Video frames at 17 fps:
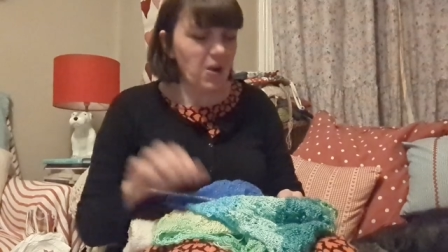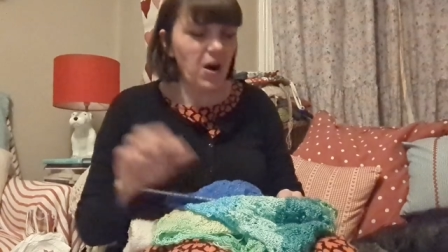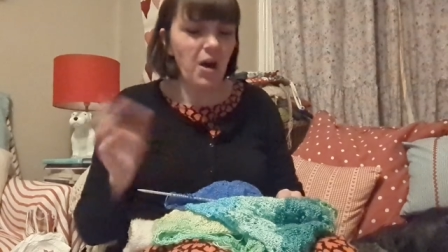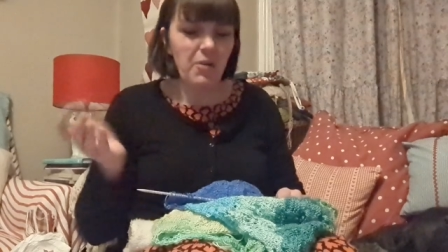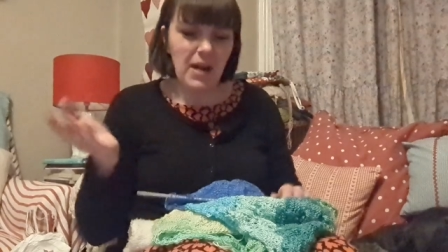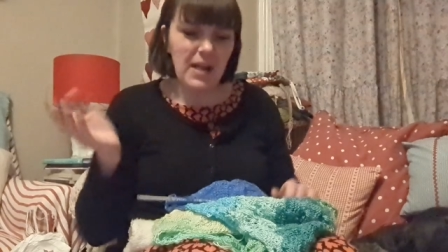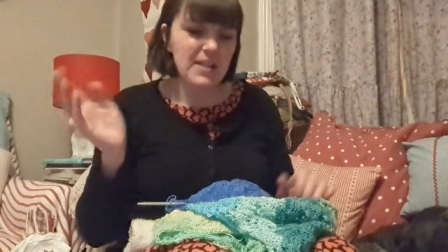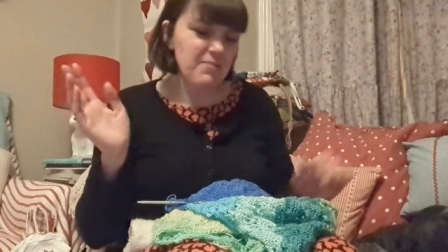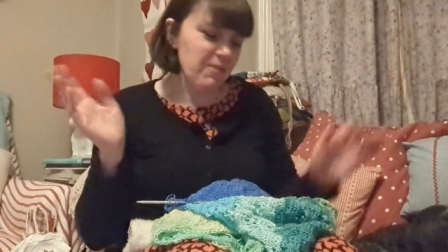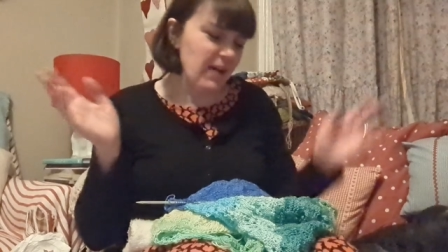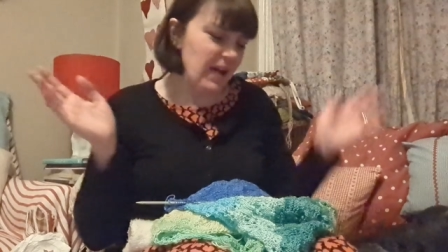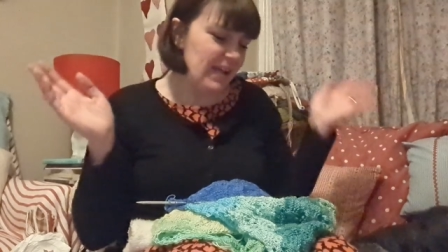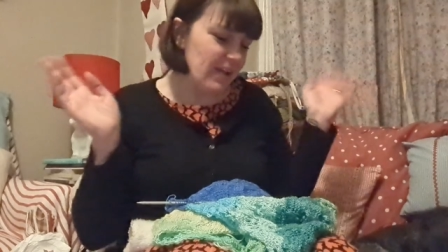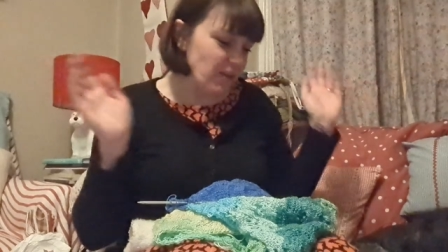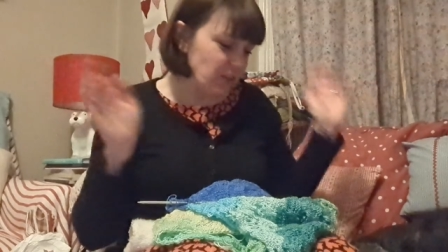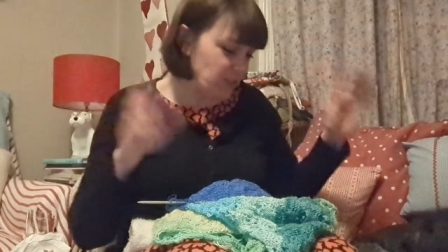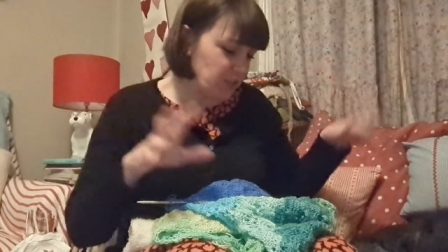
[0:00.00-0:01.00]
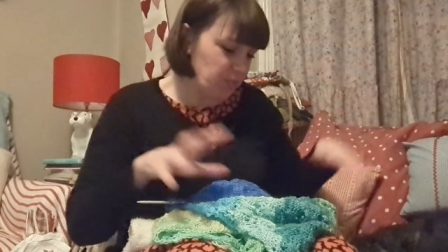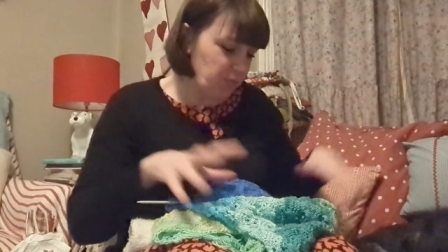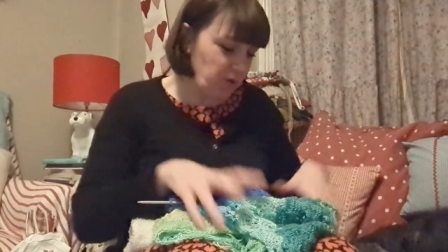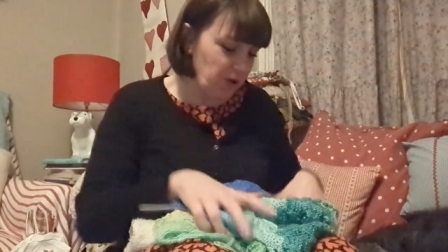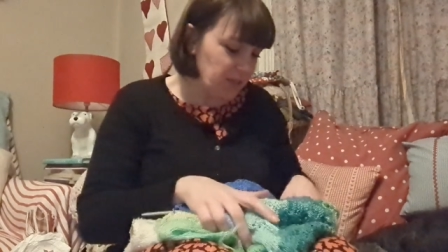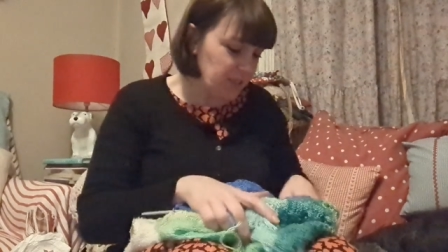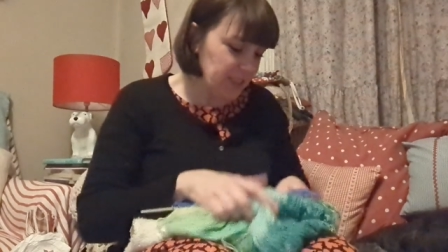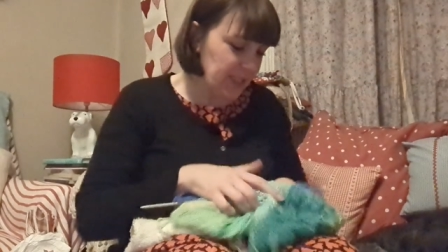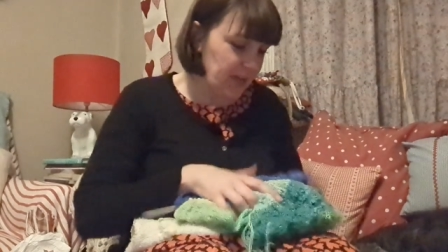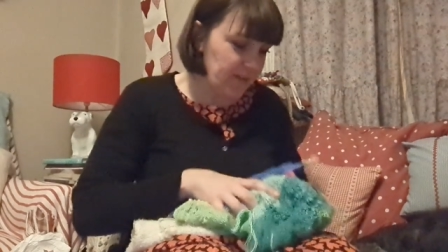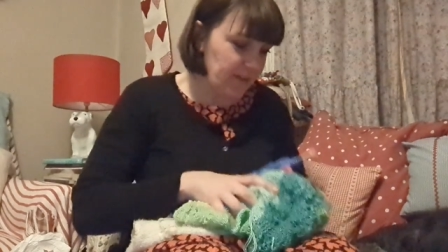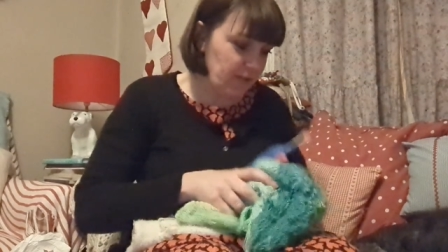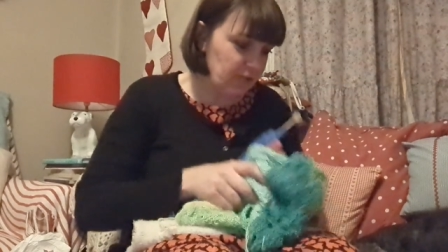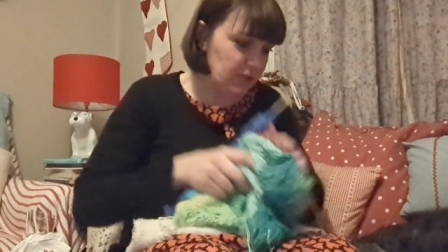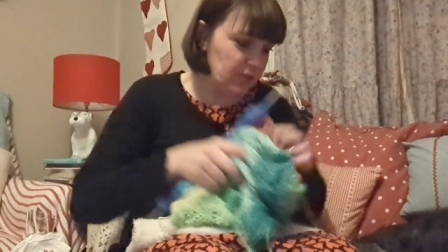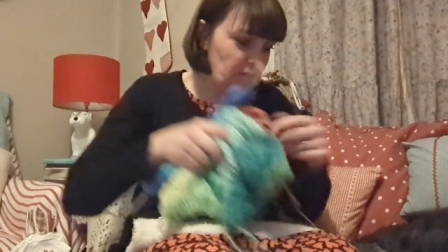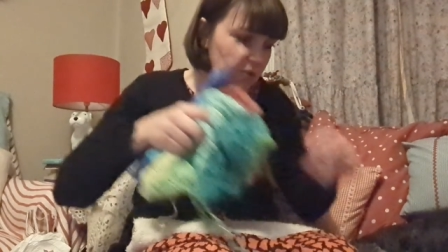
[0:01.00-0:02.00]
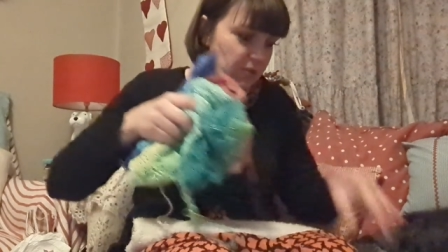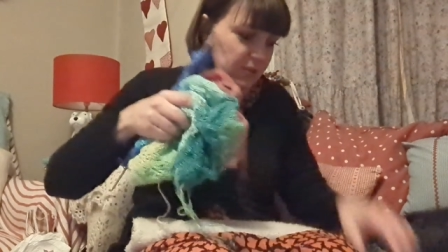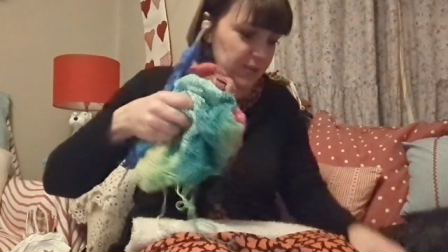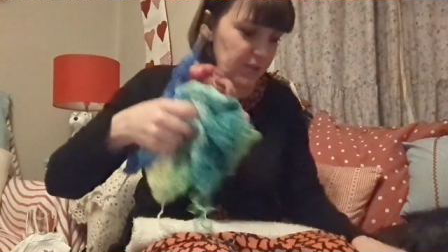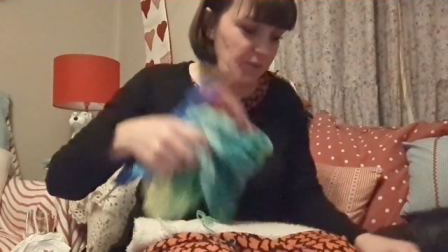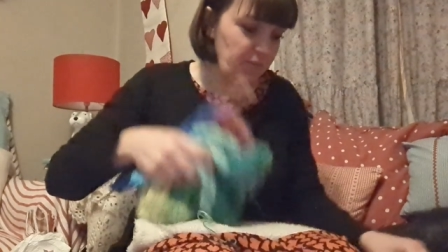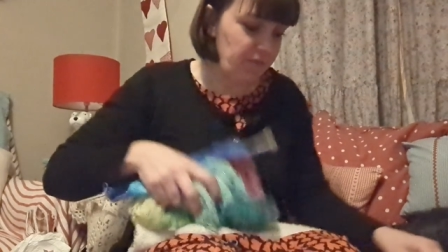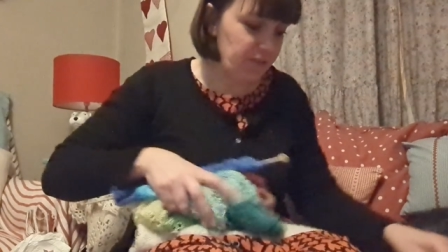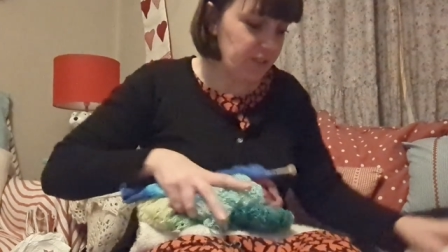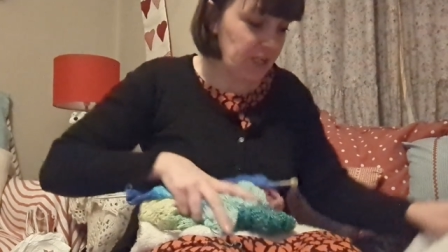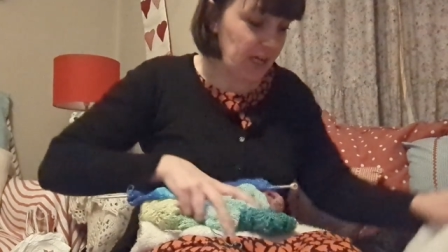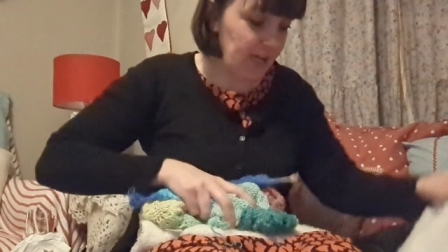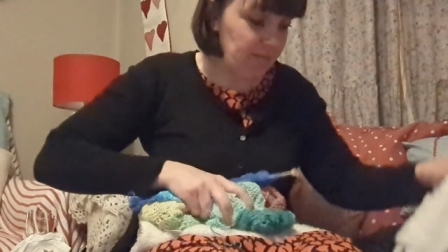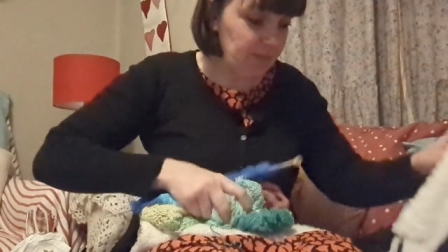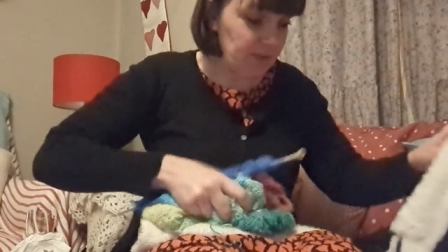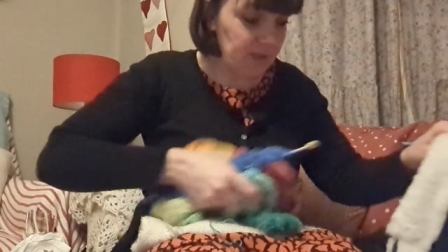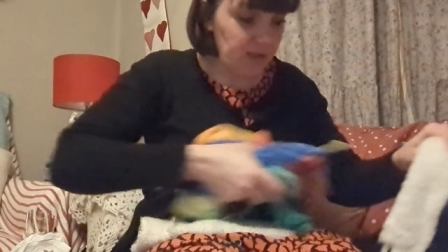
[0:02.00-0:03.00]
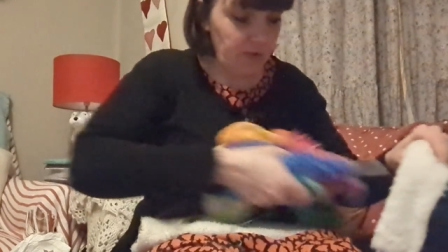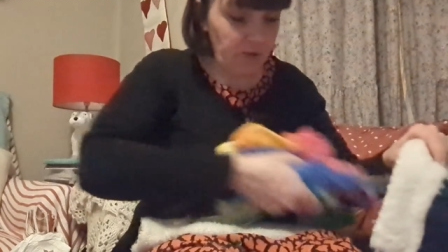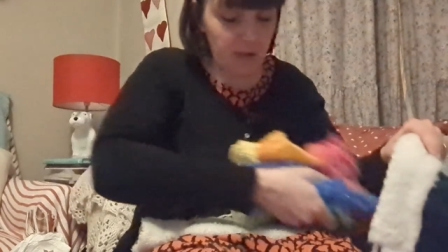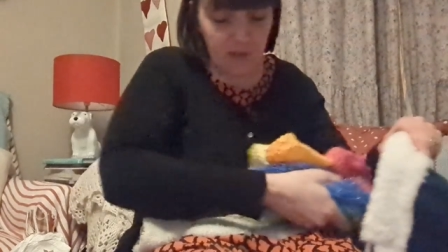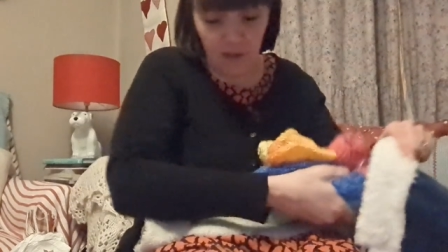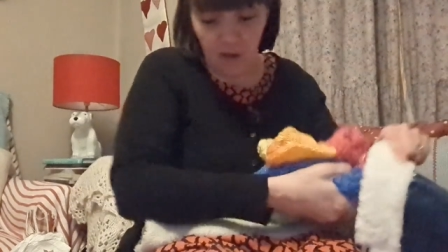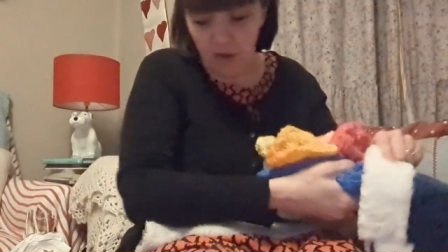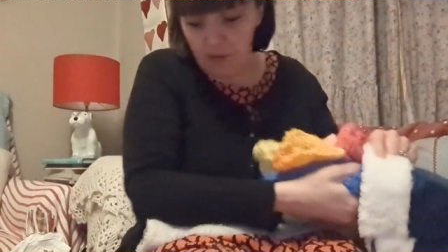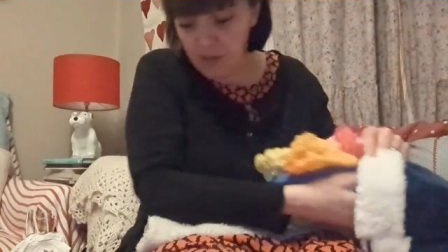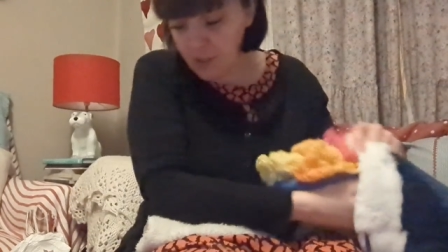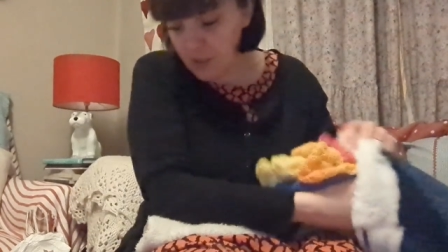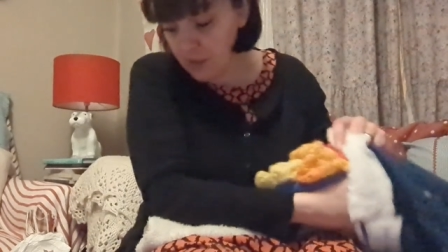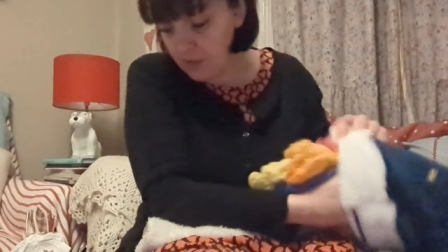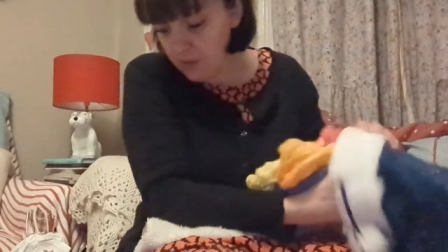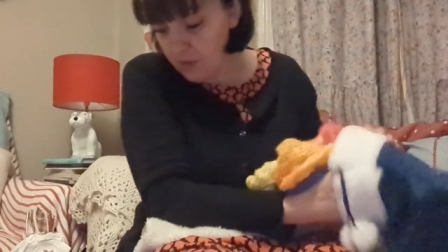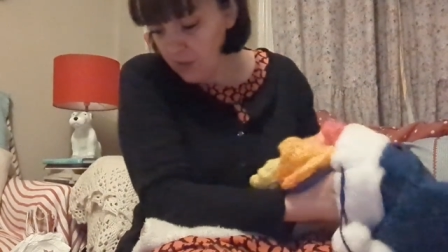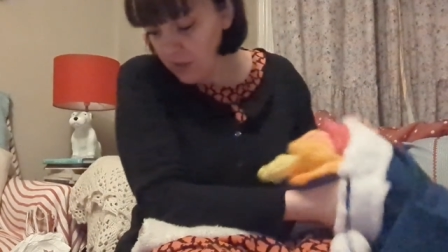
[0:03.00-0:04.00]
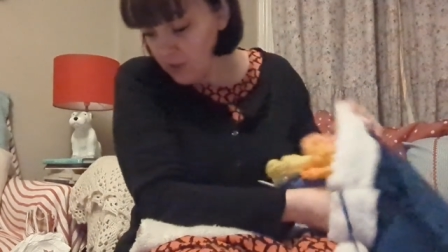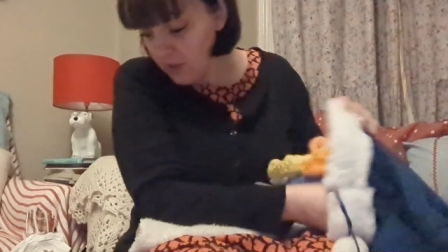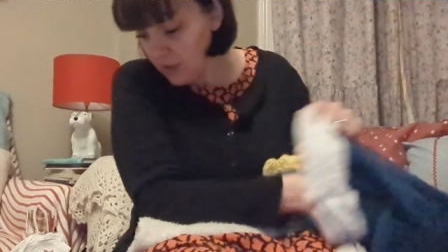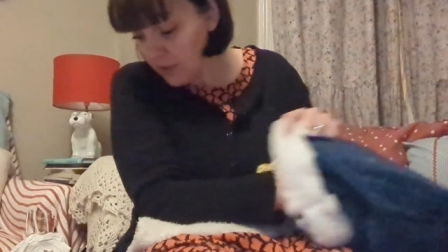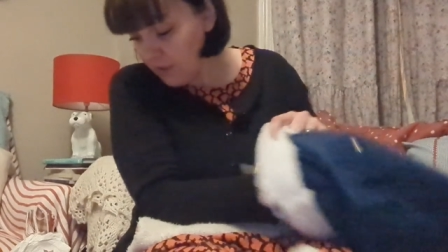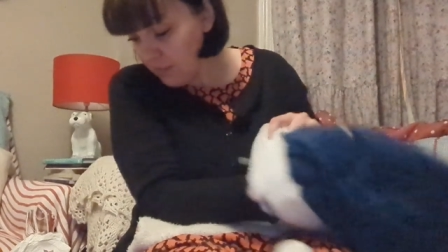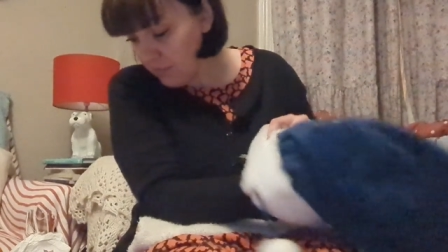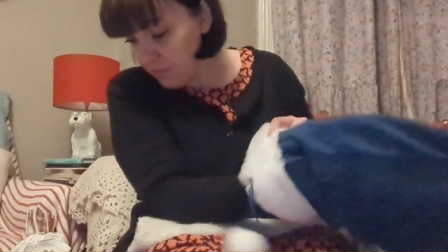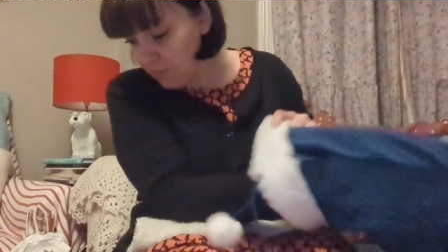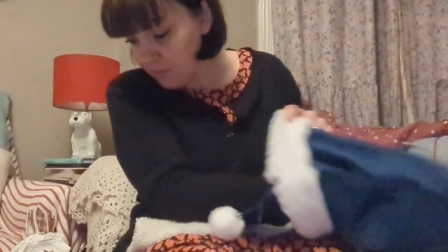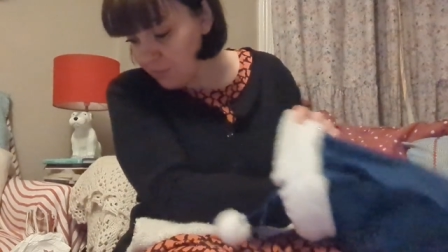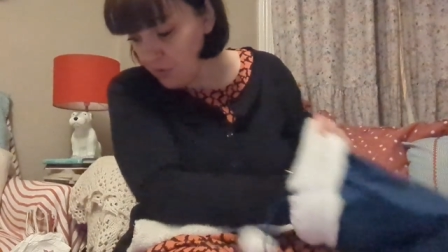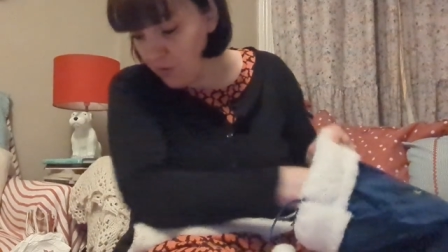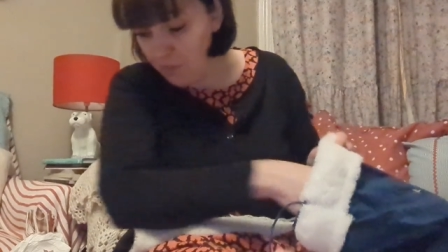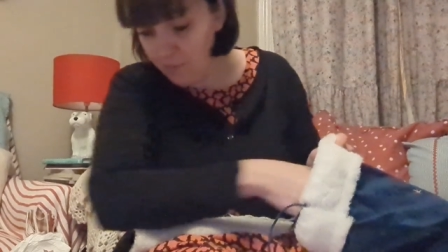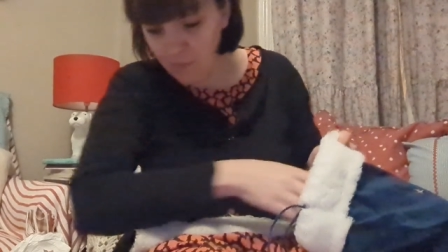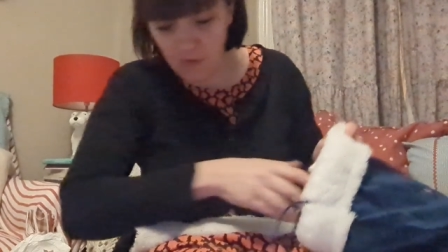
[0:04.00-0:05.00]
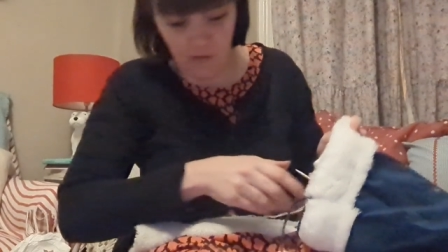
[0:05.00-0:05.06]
Oh, anyway, I just wanted to get those socks done for James so I, that I can give them to him for